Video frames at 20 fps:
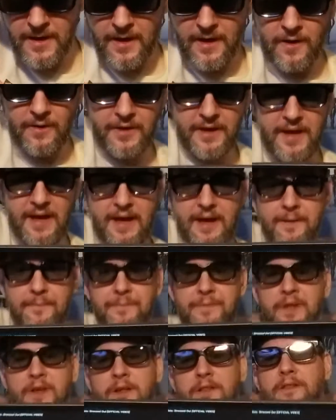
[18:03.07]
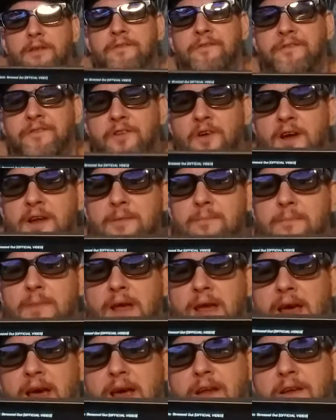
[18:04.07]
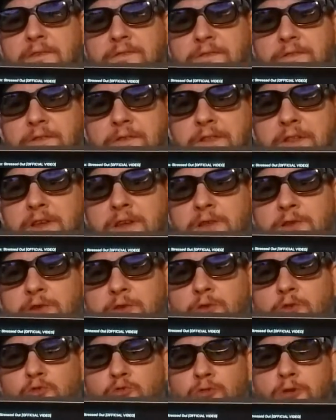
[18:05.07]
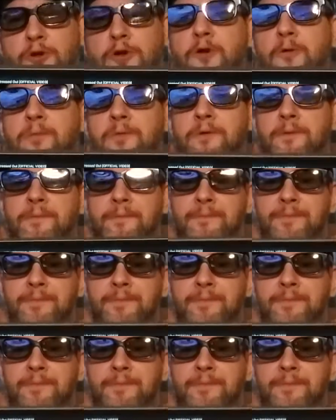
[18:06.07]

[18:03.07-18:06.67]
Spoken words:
Okay, the front man for this group,